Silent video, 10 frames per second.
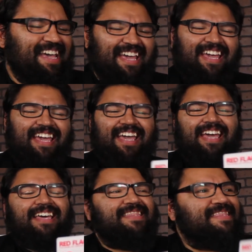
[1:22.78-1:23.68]

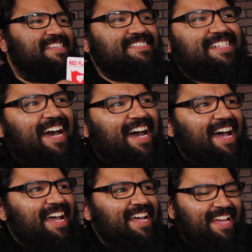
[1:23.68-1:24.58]
This
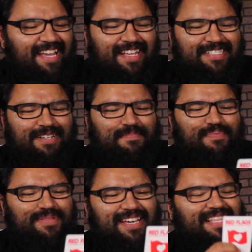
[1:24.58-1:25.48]
guy is
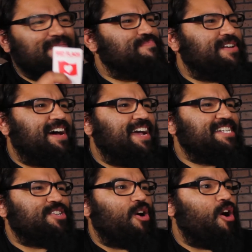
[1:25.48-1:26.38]
completely
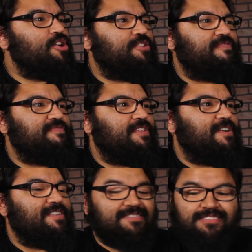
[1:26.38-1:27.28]
blind to all your
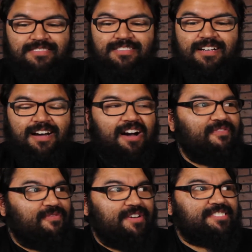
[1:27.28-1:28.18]
flaws,
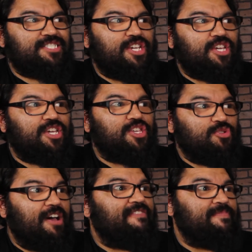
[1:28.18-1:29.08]
of which
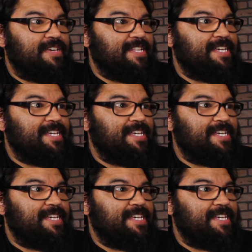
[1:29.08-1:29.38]
you have many.